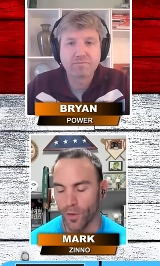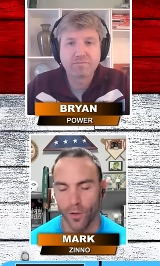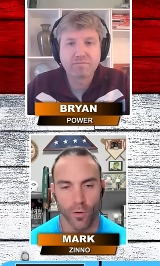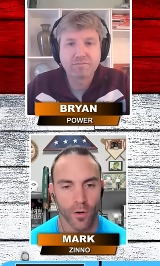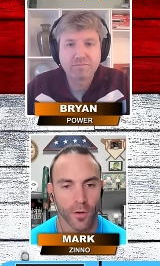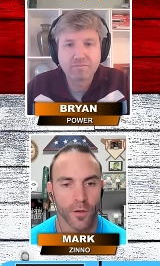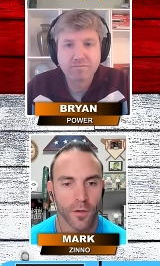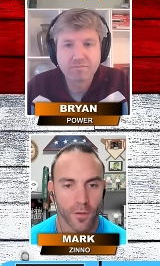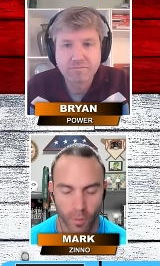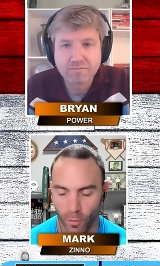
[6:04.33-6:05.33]
Speaker 1: to New York,
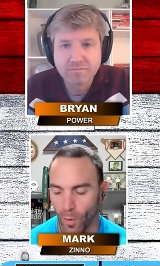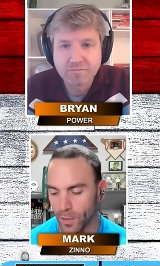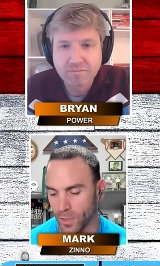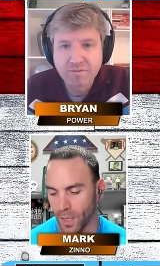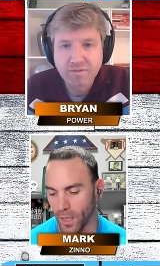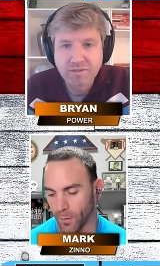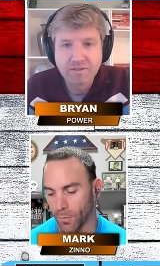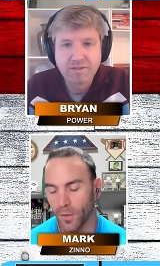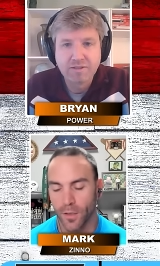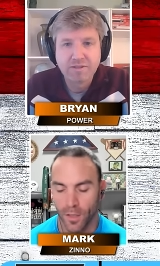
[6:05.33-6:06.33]
going to watch the
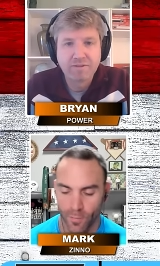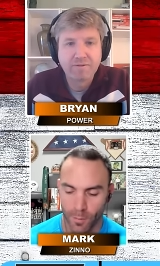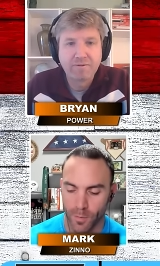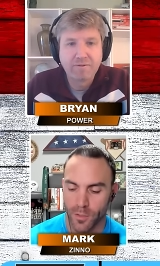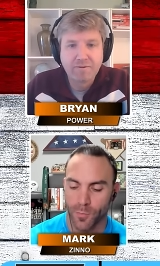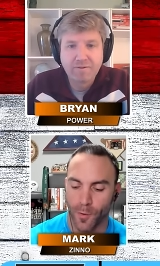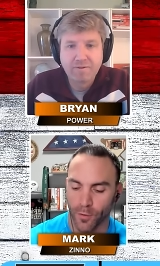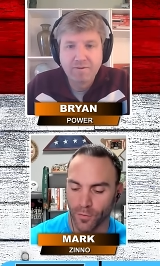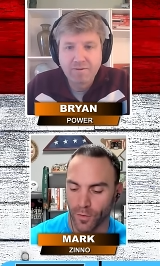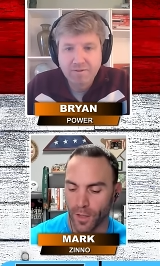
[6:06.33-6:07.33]
game, giving them the
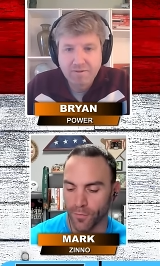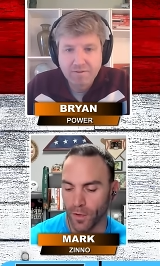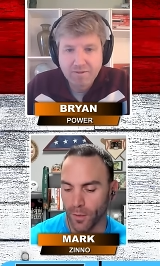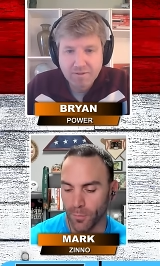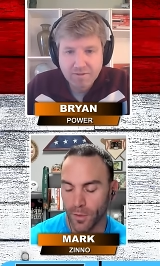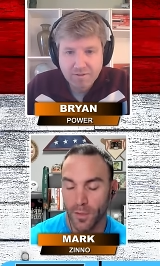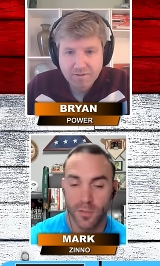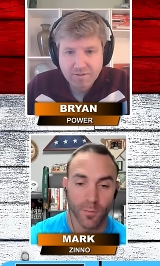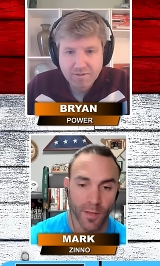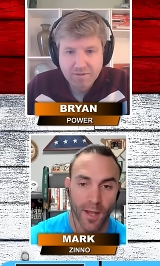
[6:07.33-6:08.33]
experience of a lifetime,
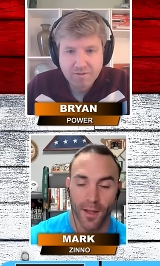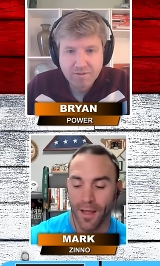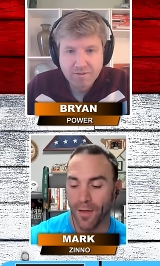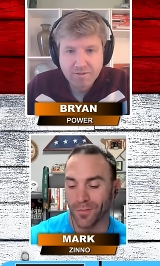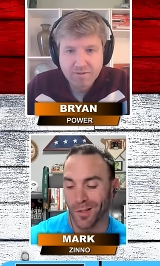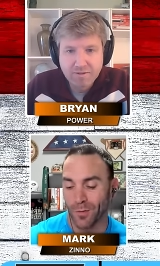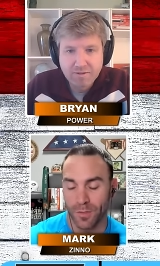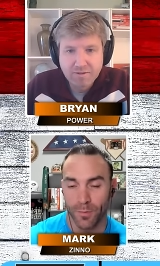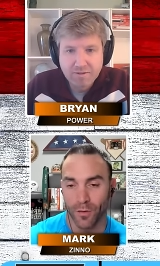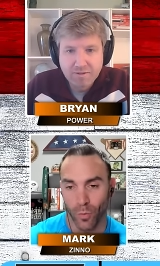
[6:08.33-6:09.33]
something I didn't have till I was
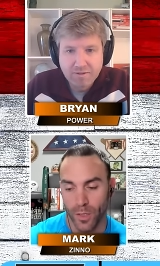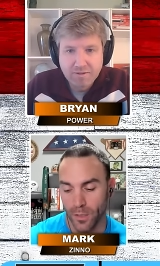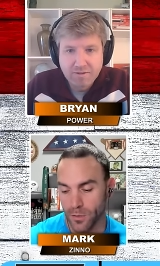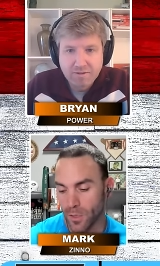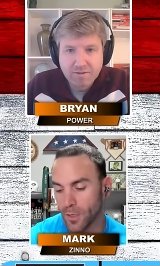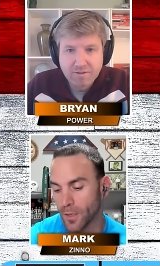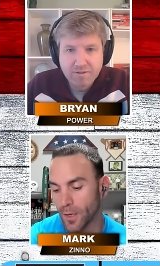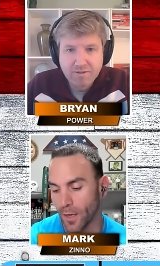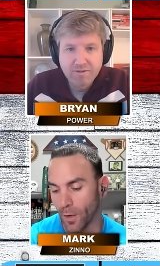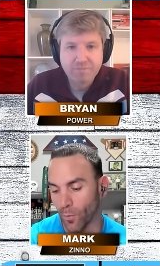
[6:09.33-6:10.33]
in my twenties
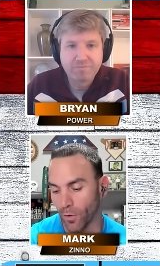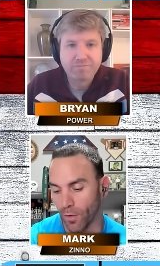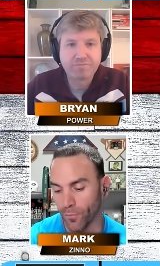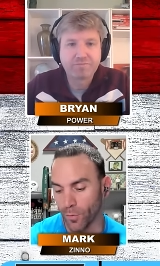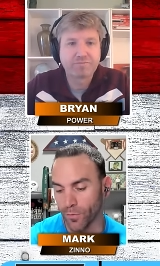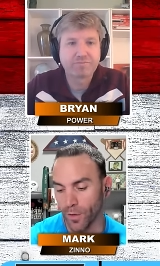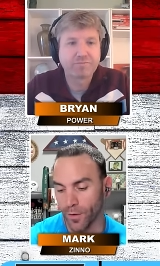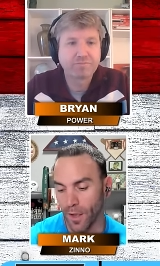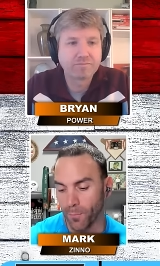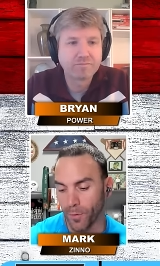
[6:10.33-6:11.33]
uh, would have loved to have done
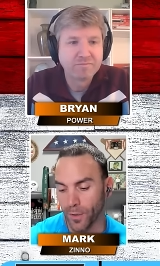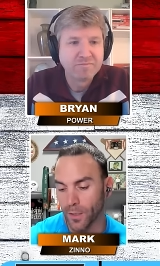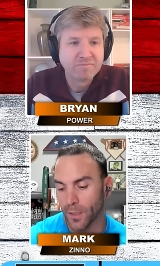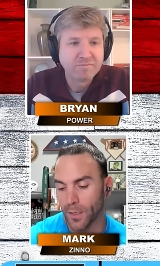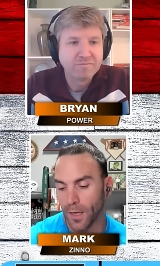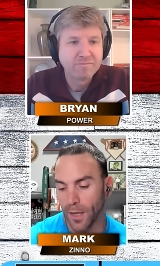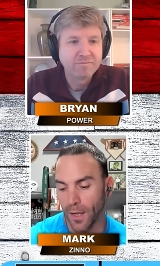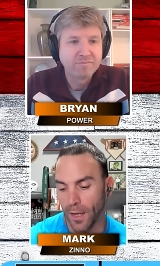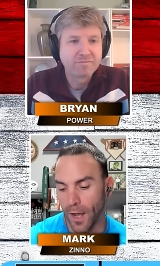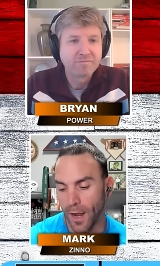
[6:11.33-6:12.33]
that, but
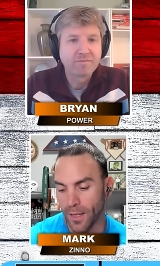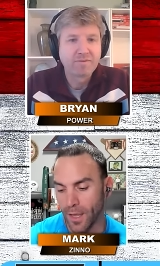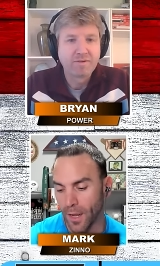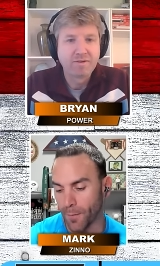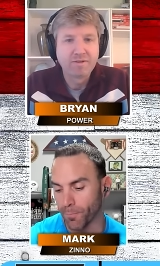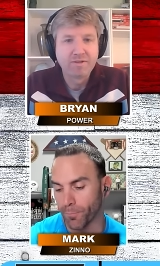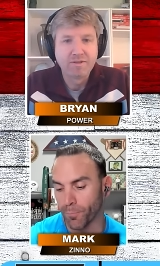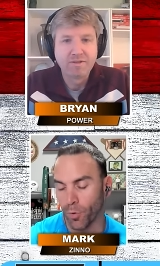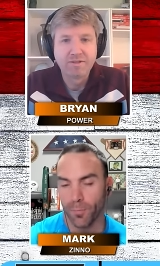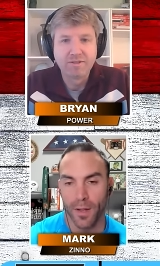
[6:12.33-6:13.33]
uh, I can't
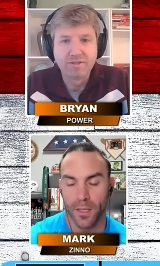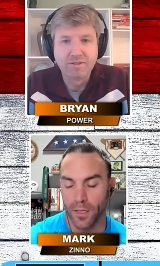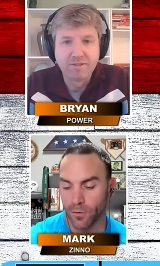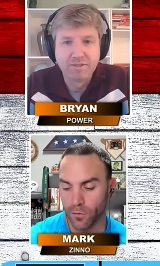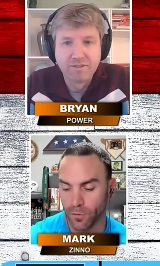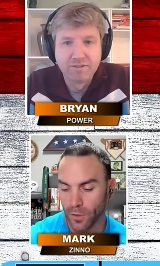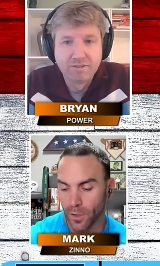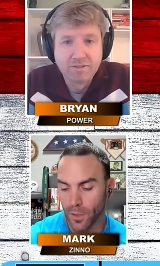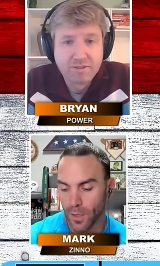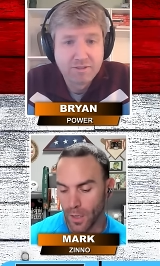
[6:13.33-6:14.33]
put my kids
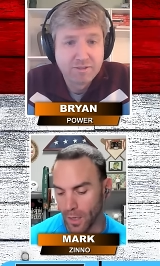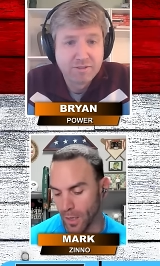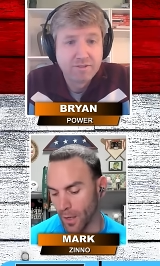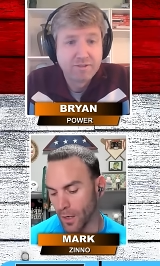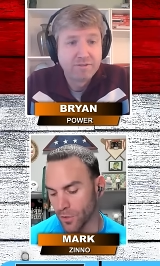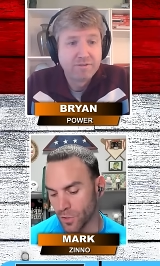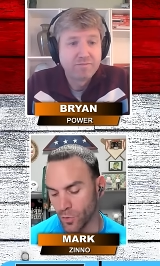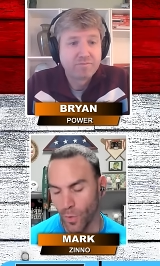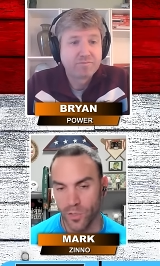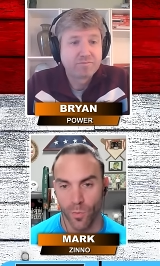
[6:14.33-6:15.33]
uh, in a
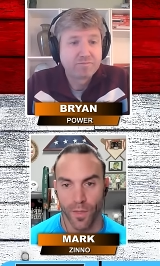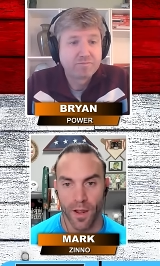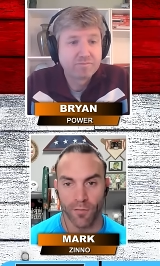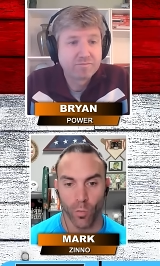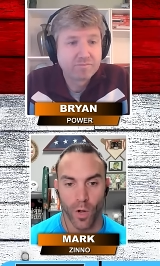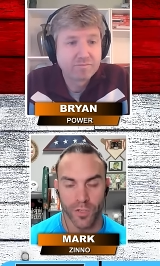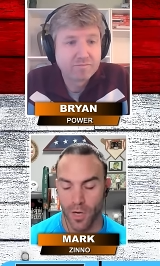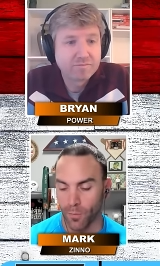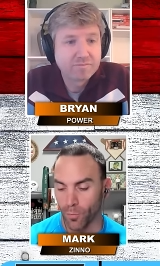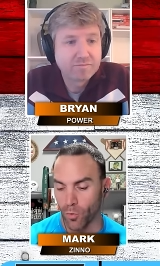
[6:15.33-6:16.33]
situation where they have to watch
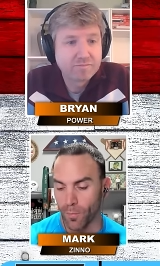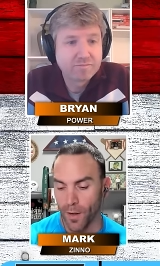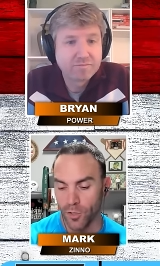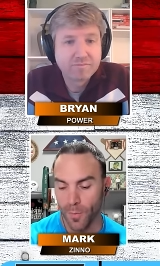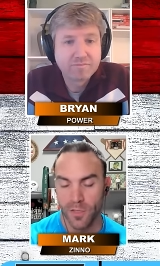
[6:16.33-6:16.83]
Aaron Boone manage a